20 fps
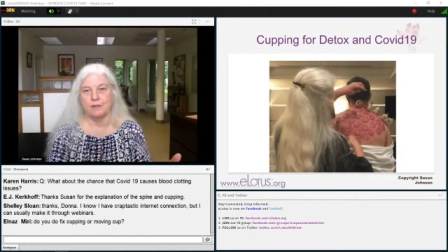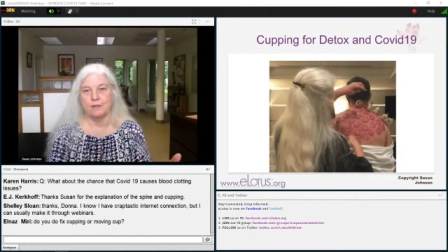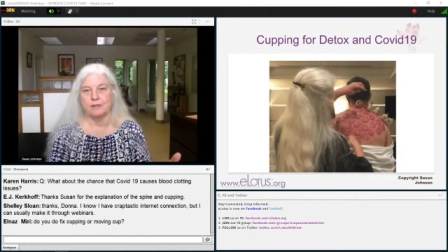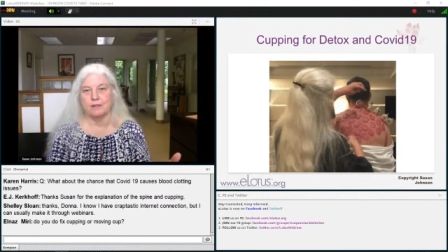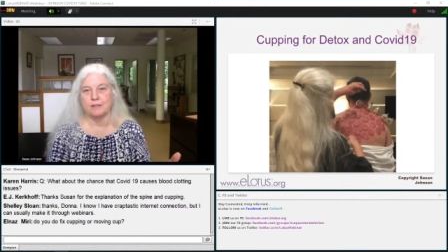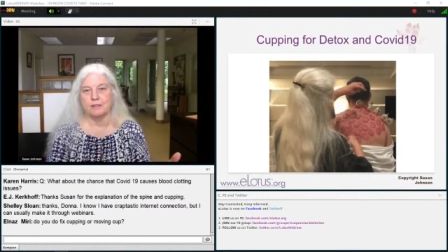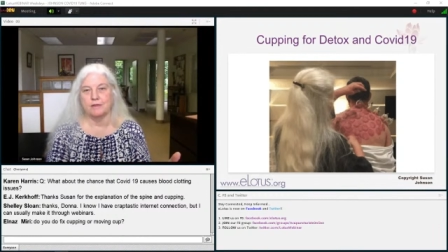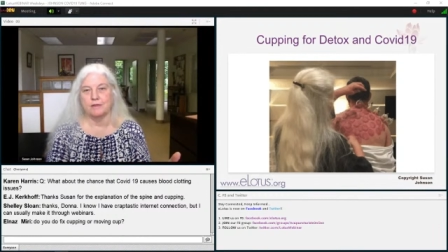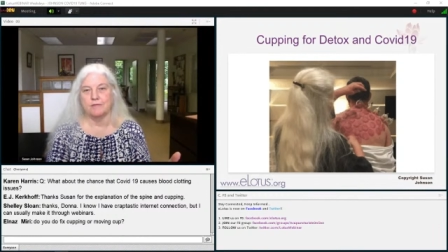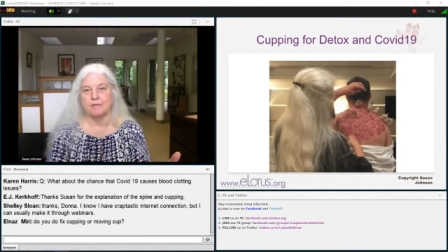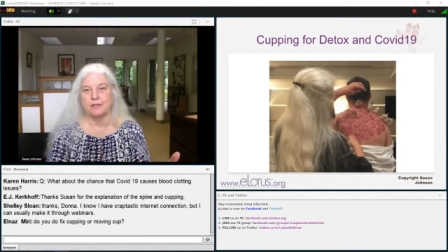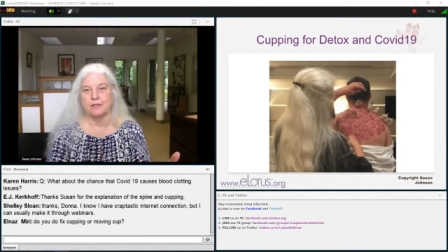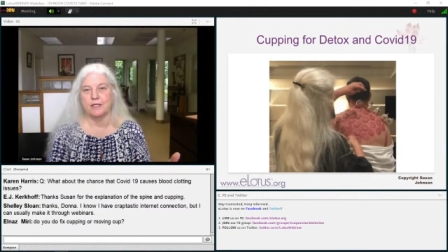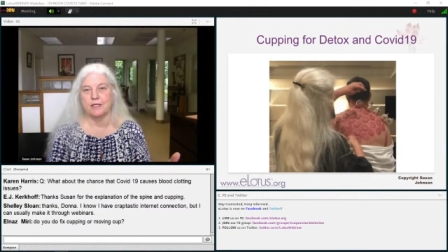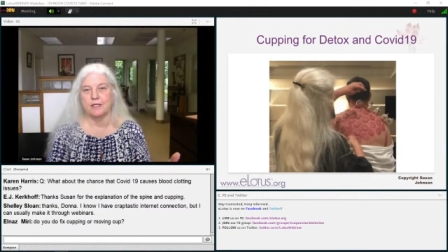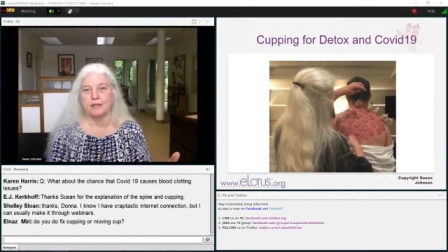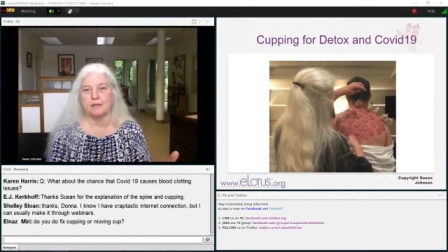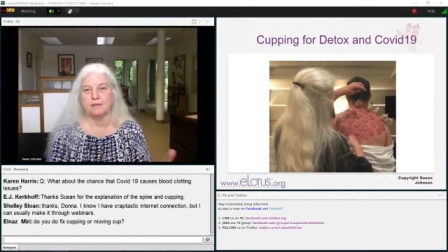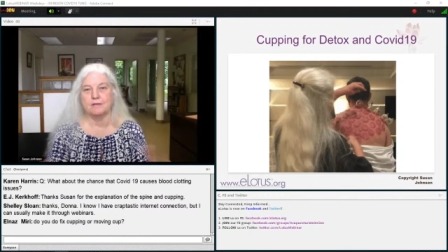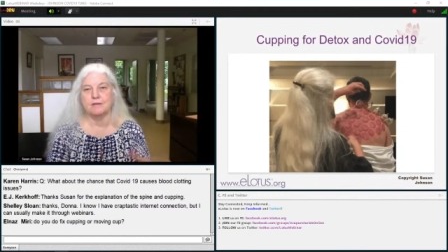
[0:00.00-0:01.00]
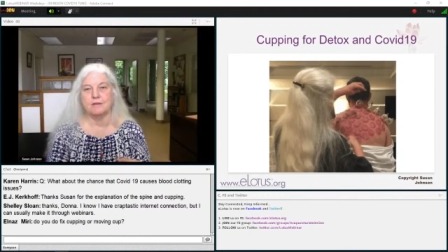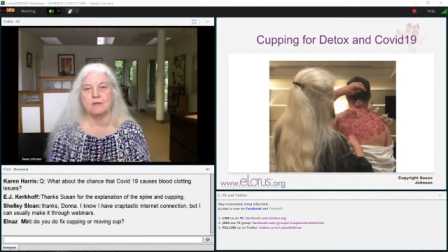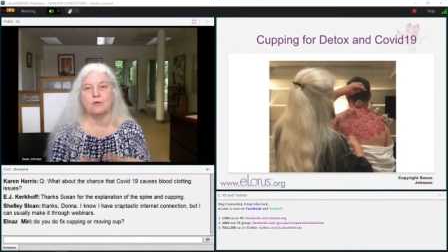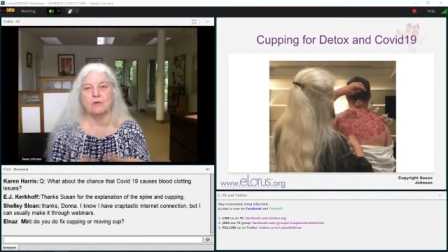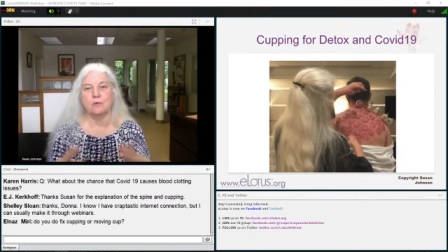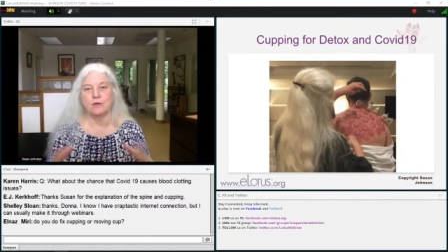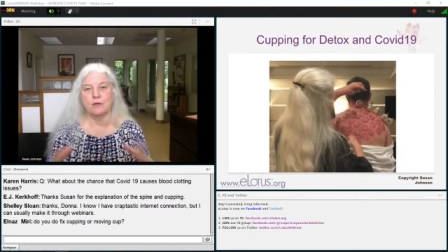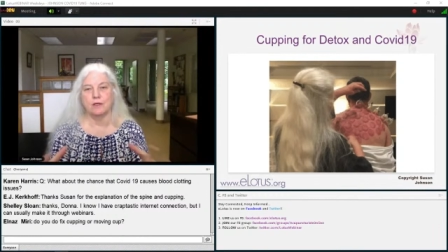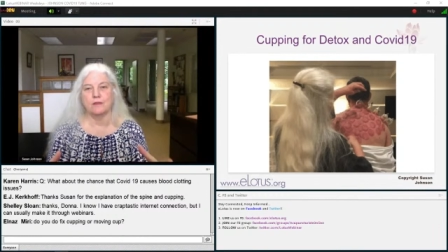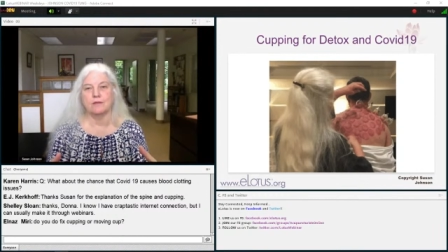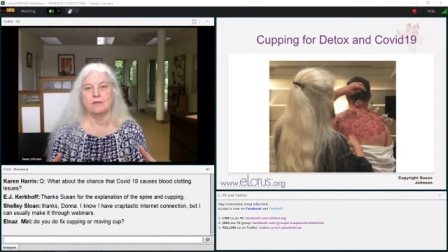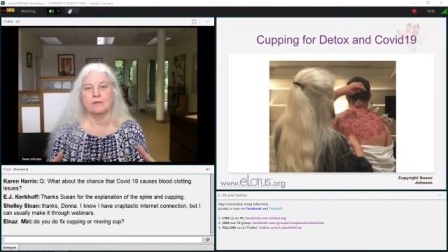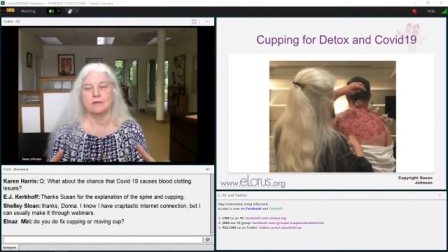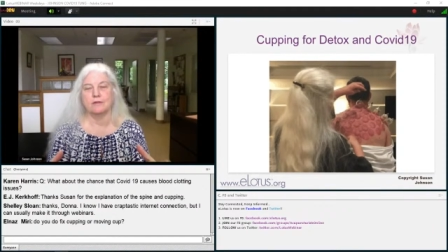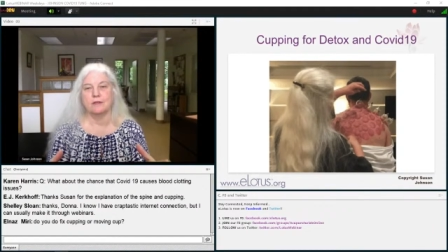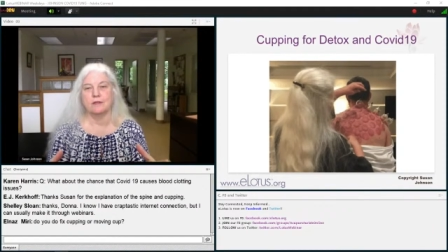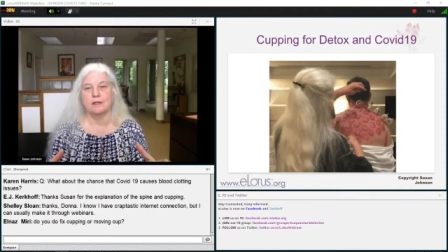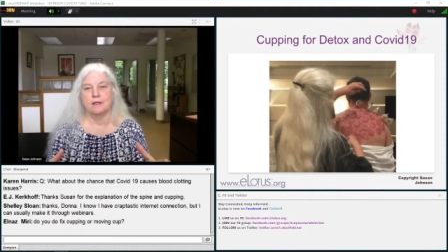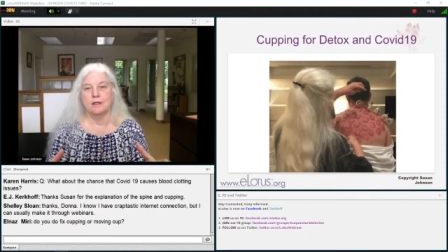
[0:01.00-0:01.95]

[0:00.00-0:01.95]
What the liver can't deal with,